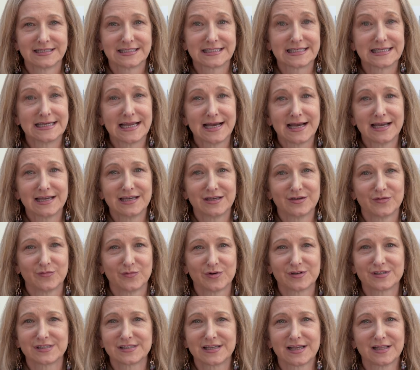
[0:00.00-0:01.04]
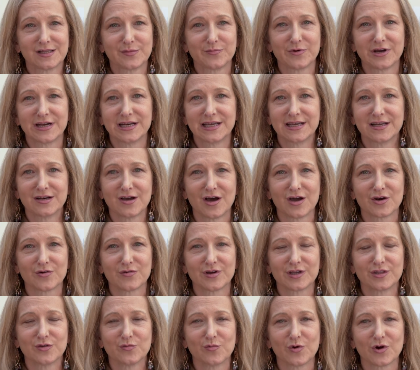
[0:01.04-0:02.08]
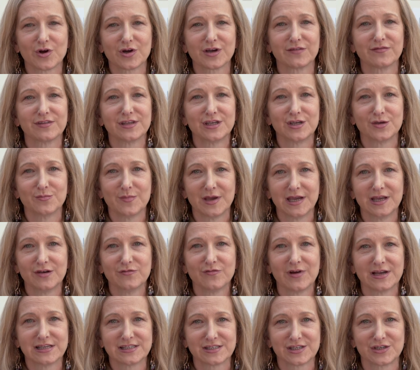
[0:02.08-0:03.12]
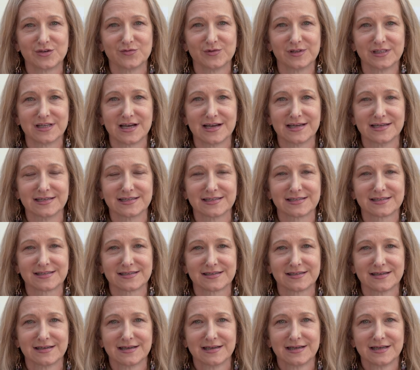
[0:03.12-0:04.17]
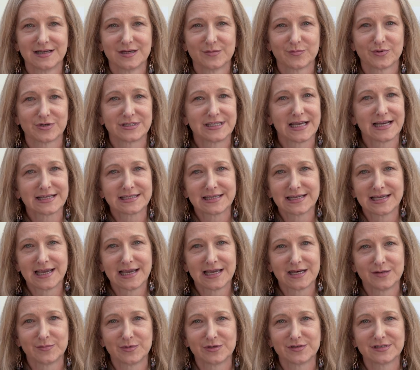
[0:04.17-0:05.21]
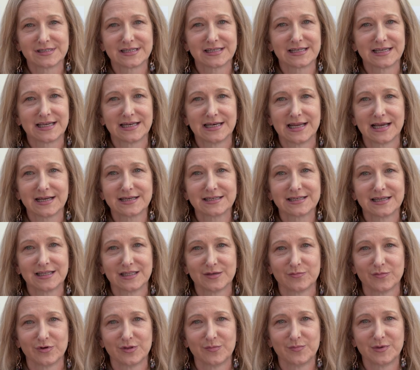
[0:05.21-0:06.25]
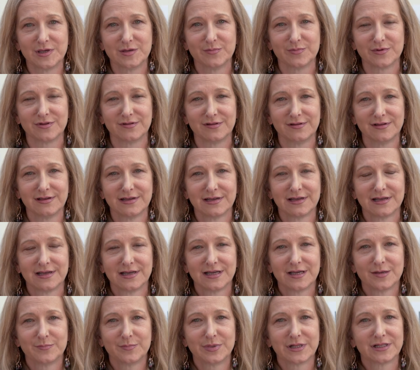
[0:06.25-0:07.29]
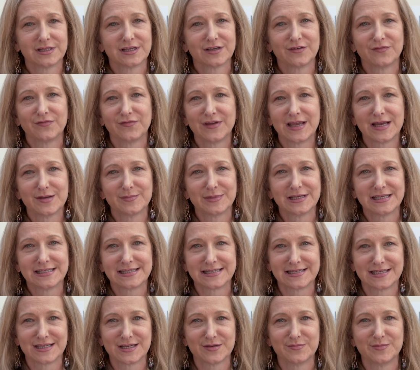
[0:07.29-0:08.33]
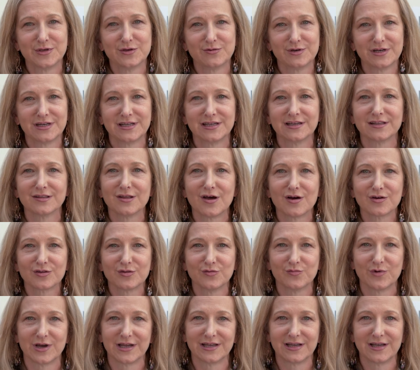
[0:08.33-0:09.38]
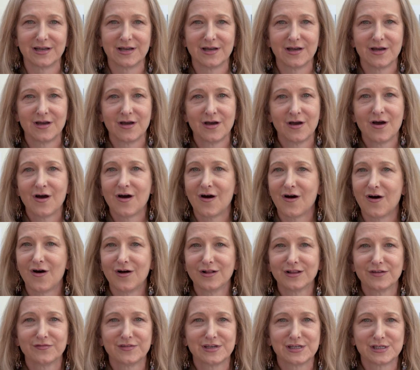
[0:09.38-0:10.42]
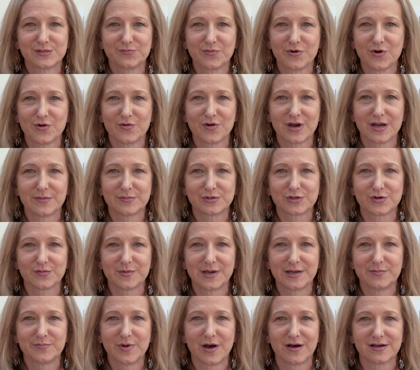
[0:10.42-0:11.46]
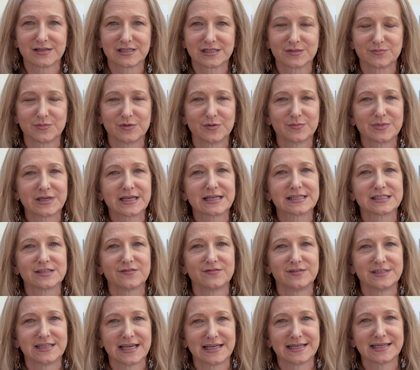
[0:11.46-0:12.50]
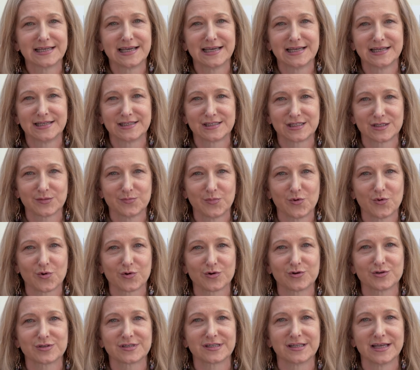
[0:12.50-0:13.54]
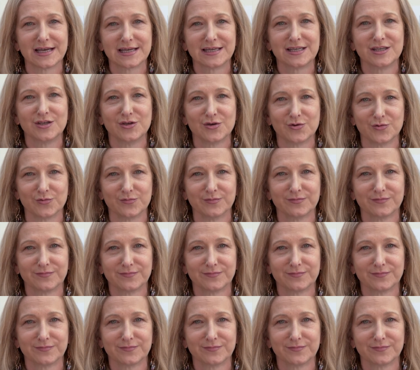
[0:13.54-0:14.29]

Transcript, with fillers: Tonight, we're celebrating and honoring the work of the Humane Rescue Alliance, protecting animals and connecting them with people, building families and community along the way. All of these programs are made possible because of dedicated supporters like you.